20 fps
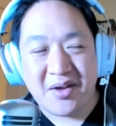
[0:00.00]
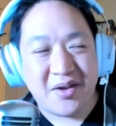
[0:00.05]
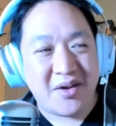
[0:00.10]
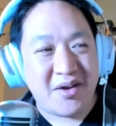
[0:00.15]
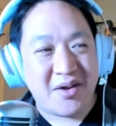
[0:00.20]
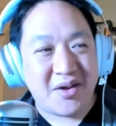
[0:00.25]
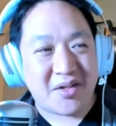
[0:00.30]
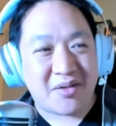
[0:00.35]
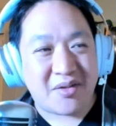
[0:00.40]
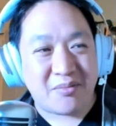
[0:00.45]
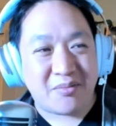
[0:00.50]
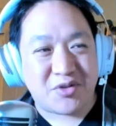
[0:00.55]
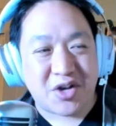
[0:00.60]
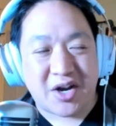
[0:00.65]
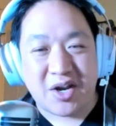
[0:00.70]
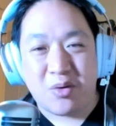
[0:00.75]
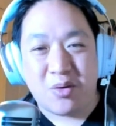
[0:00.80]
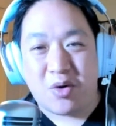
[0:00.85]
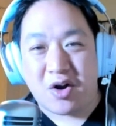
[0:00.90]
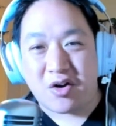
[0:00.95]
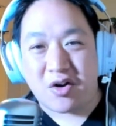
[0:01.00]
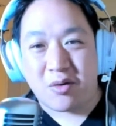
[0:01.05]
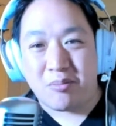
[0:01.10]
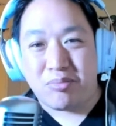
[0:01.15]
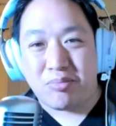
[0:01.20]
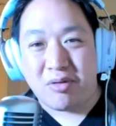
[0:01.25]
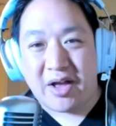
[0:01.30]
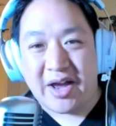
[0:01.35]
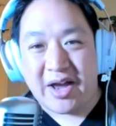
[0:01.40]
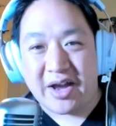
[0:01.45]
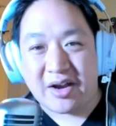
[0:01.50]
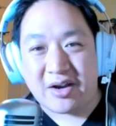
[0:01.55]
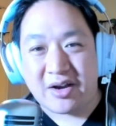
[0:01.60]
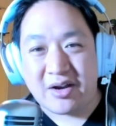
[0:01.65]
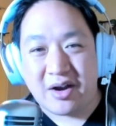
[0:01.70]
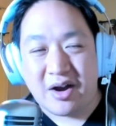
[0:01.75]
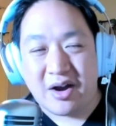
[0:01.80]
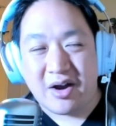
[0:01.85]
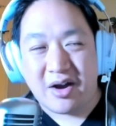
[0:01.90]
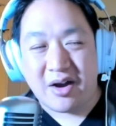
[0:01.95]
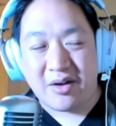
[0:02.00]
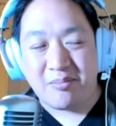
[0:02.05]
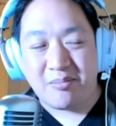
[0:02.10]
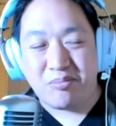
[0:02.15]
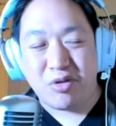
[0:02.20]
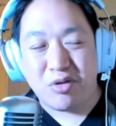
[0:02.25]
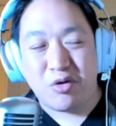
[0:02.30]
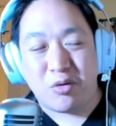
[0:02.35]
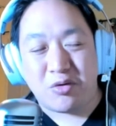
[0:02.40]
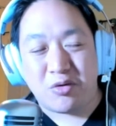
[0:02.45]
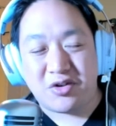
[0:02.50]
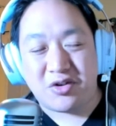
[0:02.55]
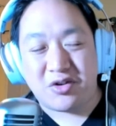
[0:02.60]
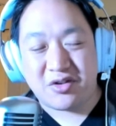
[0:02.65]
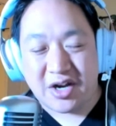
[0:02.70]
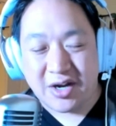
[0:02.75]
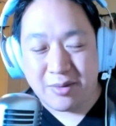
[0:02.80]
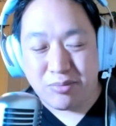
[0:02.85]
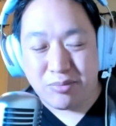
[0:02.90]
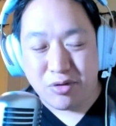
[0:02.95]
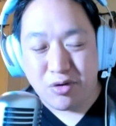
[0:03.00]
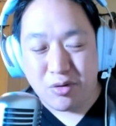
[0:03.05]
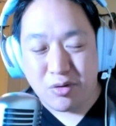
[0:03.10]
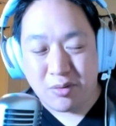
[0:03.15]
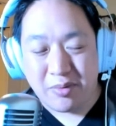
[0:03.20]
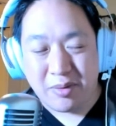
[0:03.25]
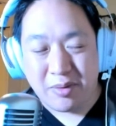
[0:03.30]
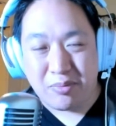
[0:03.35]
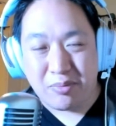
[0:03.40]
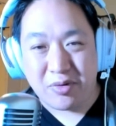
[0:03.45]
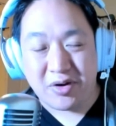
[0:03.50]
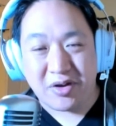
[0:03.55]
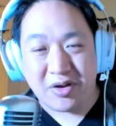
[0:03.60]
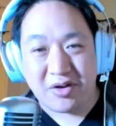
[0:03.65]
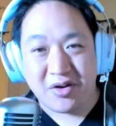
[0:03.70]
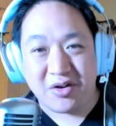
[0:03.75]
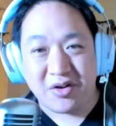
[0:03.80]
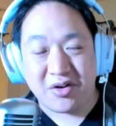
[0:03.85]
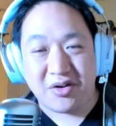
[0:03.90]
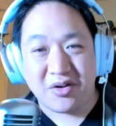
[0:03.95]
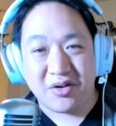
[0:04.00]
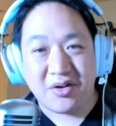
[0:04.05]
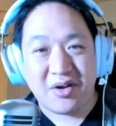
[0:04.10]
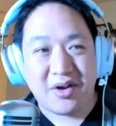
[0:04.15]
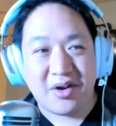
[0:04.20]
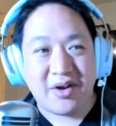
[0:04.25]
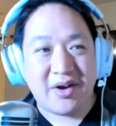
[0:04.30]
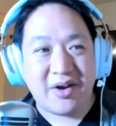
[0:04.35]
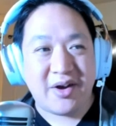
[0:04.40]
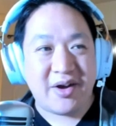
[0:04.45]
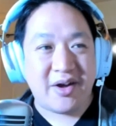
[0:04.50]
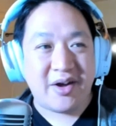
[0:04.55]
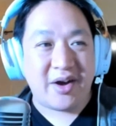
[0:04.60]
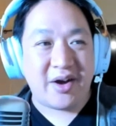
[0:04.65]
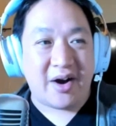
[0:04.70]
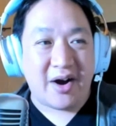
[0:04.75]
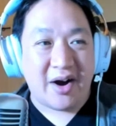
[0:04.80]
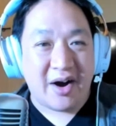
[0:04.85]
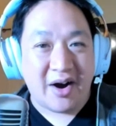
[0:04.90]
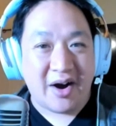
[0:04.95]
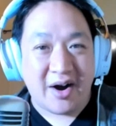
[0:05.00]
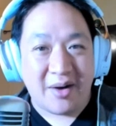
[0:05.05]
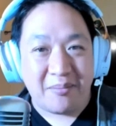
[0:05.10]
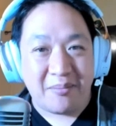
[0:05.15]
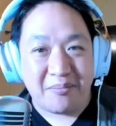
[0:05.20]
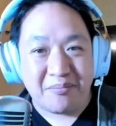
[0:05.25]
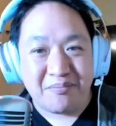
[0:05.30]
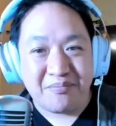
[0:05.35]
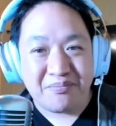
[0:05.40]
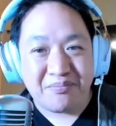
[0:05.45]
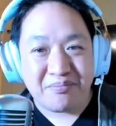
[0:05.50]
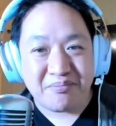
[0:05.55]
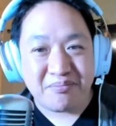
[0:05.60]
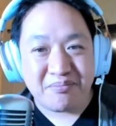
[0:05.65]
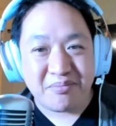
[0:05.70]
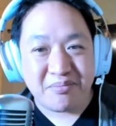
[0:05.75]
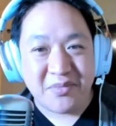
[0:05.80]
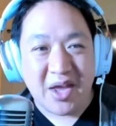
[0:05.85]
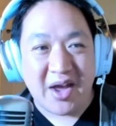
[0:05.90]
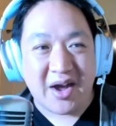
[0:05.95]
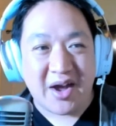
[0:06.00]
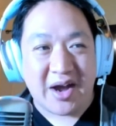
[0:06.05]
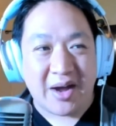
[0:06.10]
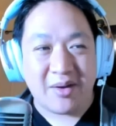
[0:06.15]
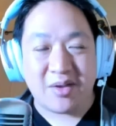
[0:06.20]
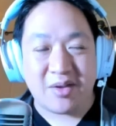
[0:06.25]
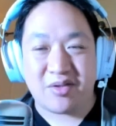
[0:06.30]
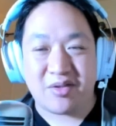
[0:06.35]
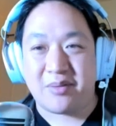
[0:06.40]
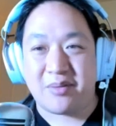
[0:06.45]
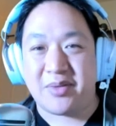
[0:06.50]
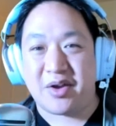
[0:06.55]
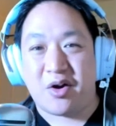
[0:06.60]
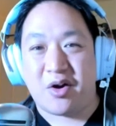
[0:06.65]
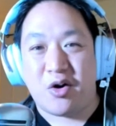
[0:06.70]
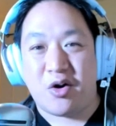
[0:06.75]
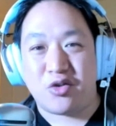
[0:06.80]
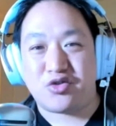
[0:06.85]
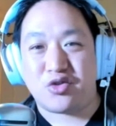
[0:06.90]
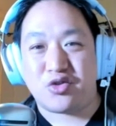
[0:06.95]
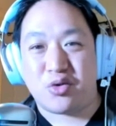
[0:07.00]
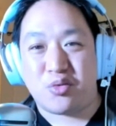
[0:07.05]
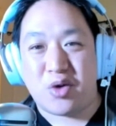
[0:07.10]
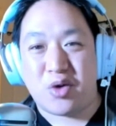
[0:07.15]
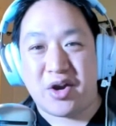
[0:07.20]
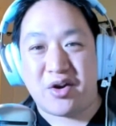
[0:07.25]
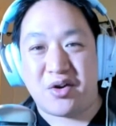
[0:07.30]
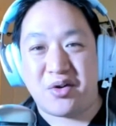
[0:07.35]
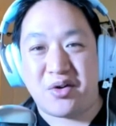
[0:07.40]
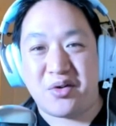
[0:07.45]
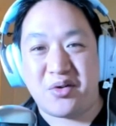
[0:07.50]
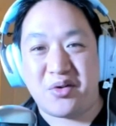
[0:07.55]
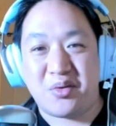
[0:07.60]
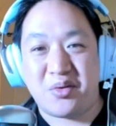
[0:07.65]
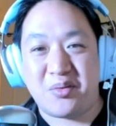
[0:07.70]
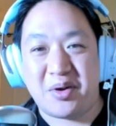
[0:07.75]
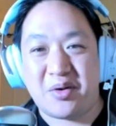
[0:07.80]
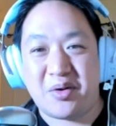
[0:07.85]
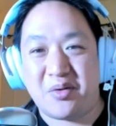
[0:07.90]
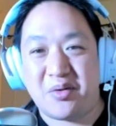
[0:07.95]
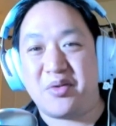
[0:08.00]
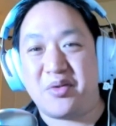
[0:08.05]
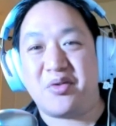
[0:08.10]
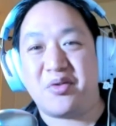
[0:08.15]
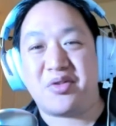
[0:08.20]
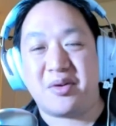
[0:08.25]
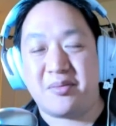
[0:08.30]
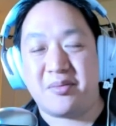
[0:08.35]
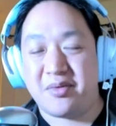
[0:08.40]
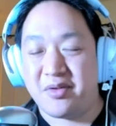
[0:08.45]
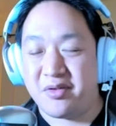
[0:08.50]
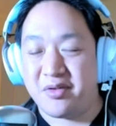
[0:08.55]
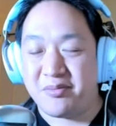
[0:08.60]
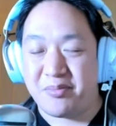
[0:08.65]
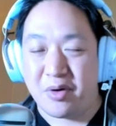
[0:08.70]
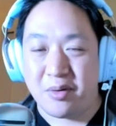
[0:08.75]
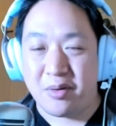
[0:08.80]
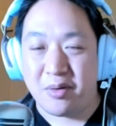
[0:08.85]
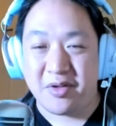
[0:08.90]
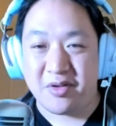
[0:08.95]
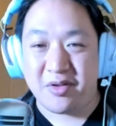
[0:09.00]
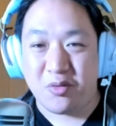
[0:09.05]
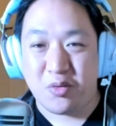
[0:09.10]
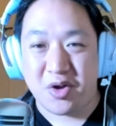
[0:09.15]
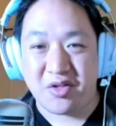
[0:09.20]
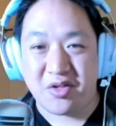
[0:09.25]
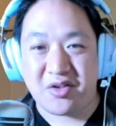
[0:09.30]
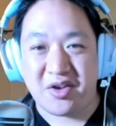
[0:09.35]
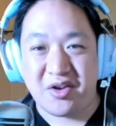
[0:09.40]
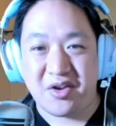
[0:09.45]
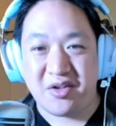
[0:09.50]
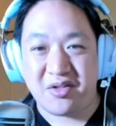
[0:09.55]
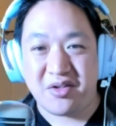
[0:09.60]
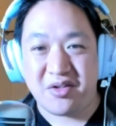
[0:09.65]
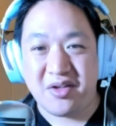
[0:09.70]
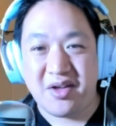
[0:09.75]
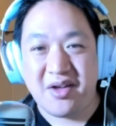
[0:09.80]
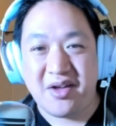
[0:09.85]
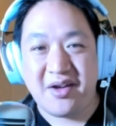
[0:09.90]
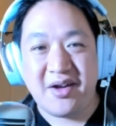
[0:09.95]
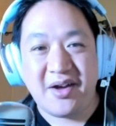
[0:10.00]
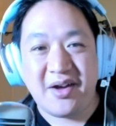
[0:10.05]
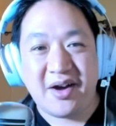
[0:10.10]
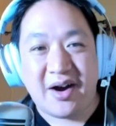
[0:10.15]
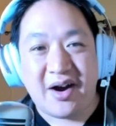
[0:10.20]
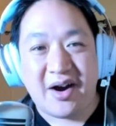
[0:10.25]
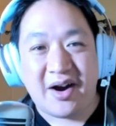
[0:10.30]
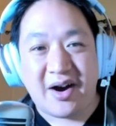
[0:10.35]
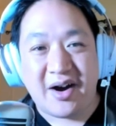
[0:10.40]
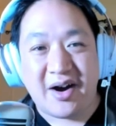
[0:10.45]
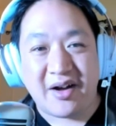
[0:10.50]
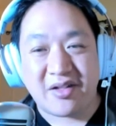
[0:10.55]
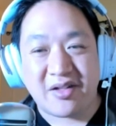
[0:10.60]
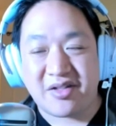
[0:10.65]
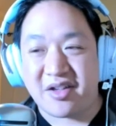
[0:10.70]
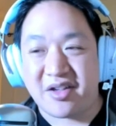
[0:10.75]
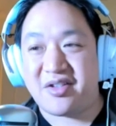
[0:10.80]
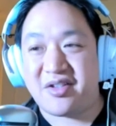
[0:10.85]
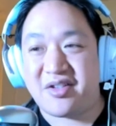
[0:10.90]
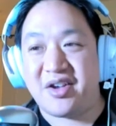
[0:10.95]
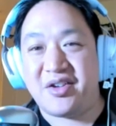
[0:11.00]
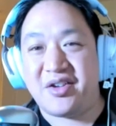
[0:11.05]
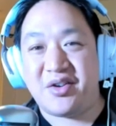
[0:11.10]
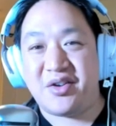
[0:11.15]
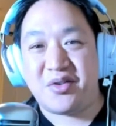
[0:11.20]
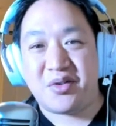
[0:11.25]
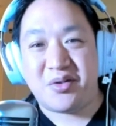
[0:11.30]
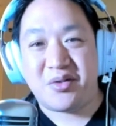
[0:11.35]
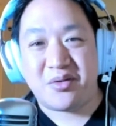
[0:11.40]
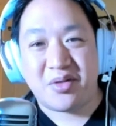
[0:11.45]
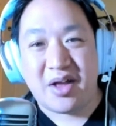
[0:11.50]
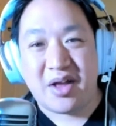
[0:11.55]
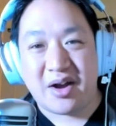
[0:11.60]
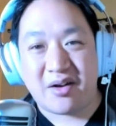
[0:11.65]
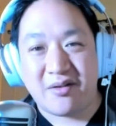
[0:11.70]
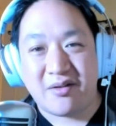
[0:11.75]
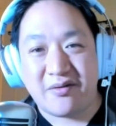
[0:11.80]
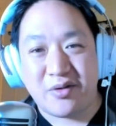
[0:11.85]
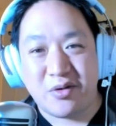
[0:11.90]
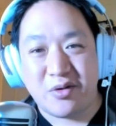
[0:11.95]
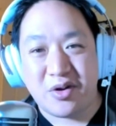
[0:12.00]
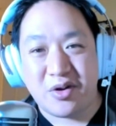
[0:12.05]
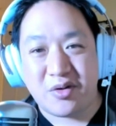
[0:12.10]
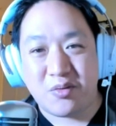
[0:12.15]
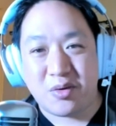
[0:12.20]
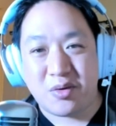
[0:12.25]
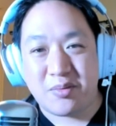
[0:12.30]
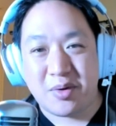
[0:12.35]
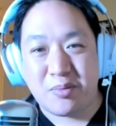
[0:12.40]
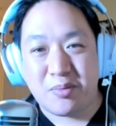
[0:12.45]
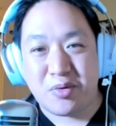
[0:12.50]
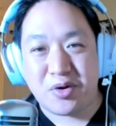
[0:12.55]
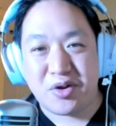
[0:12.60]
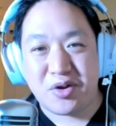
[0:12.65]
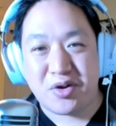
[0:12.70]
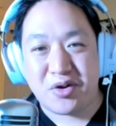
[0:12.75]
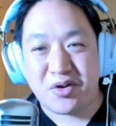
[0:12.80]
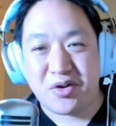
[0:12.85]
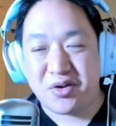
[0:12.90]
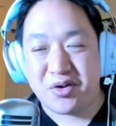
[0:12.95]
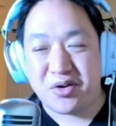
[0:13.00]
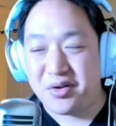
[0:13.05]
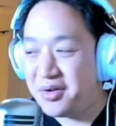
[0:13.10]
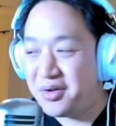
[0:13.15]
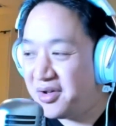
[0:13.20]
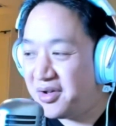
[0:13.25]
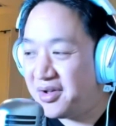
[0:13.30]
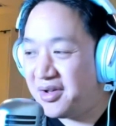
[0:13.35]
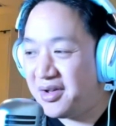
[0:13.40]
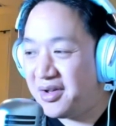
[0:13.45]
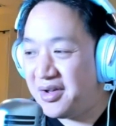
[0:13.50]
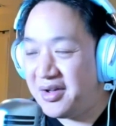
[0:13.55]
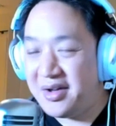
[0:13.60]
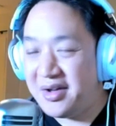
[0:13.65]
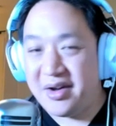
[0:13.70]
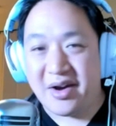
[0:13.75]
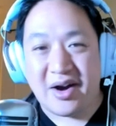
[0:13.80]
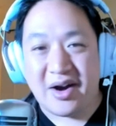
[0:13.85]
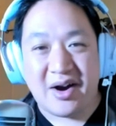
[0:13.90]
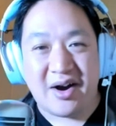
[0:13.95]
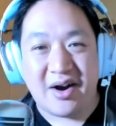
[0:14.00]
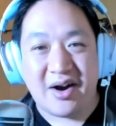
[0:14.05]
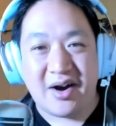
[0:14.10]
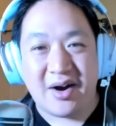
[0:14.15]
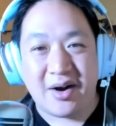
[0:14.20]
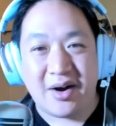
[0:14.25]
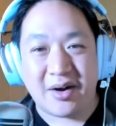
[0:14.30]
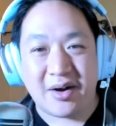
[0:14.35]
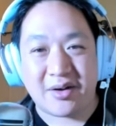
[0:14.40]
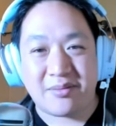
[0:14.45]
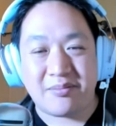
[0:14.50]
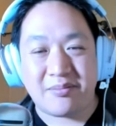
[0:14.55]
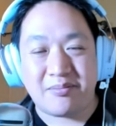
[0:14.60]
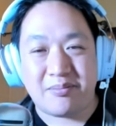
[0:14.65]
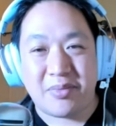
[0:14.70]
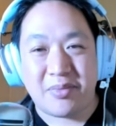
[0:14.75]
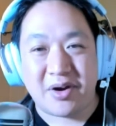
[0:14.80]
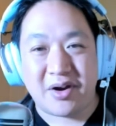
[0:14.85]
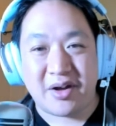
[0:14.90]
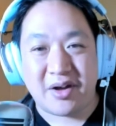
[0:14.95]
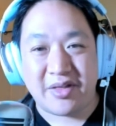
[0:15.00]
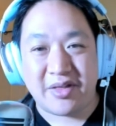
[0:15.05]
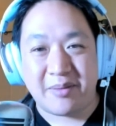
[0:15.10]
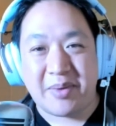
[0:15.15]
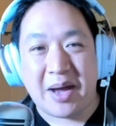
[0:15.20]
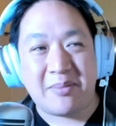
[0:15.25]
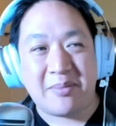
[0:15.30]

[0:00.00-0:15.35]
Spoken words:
Some Johnny Walker Black, Blue. Johnny Blue would be pretty good. Yeah, I mean something ultra rare would be cool. There's some of those bourbons and whiskeys. 16-year Lagavulin would be pretty good. But the Pappy